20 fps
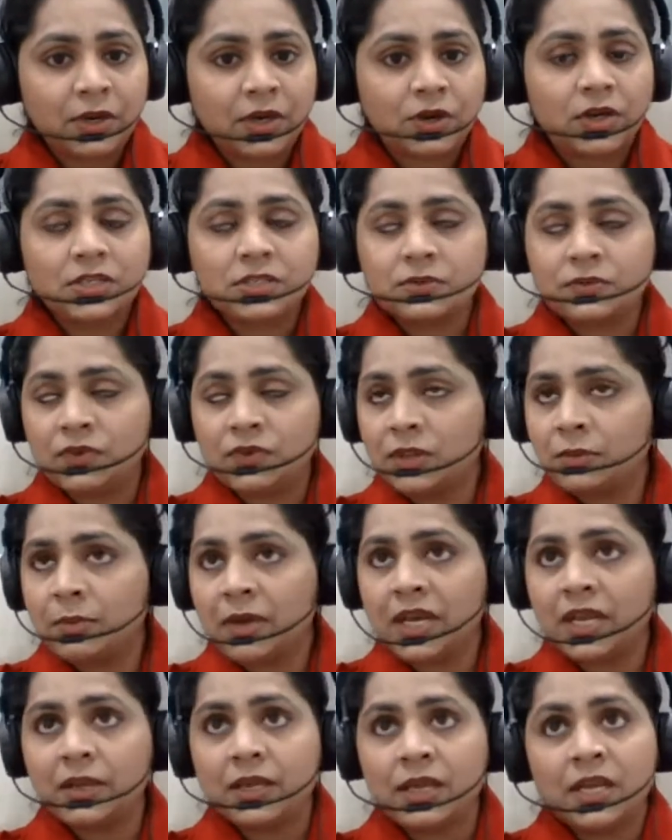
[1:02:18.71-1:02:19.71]
because with
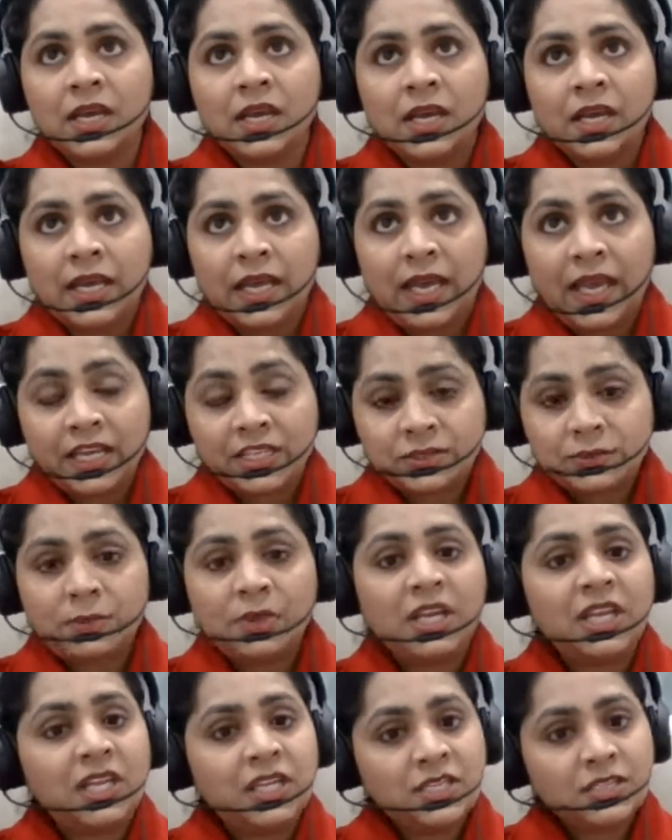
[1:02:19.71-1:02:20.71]
my
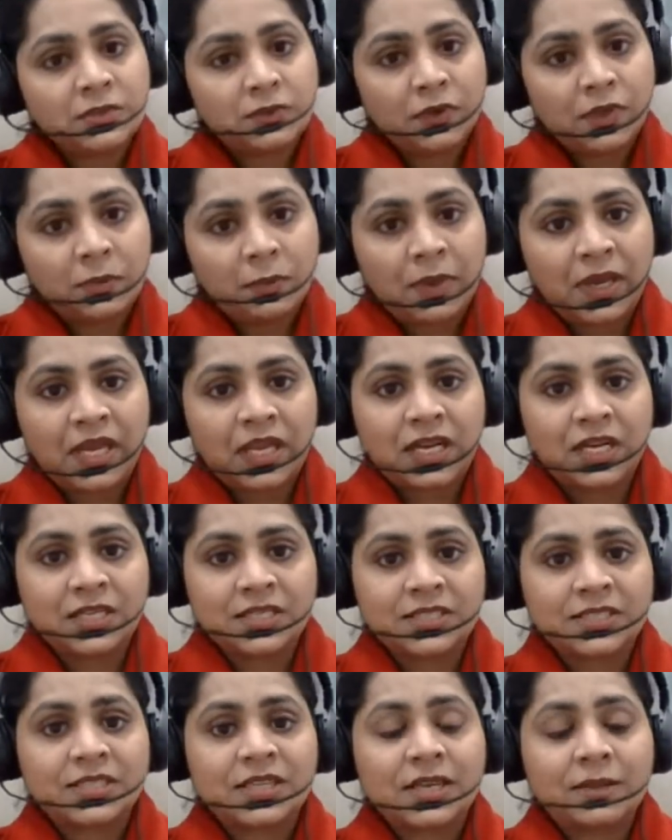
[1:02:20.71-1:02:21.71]
experience with
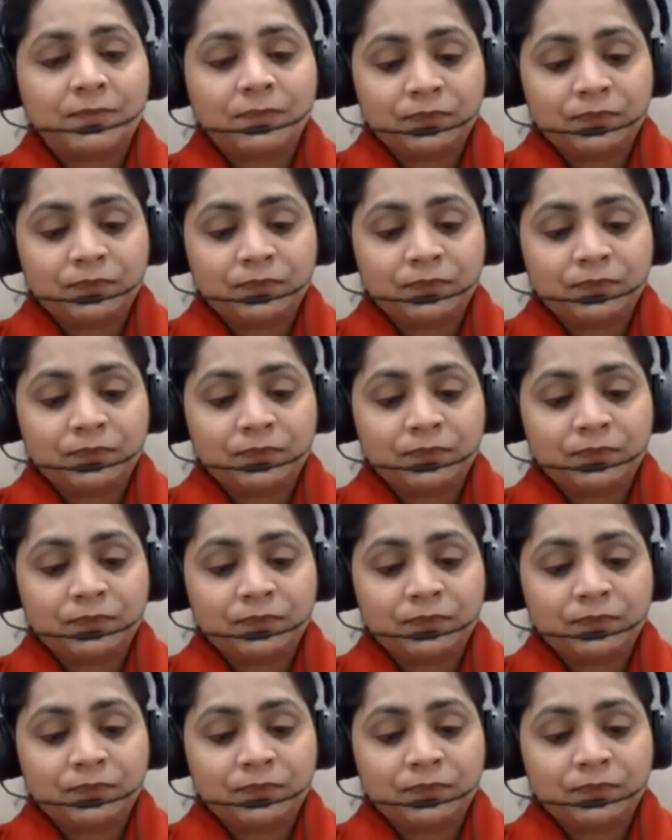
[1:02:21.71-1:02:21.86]
parents,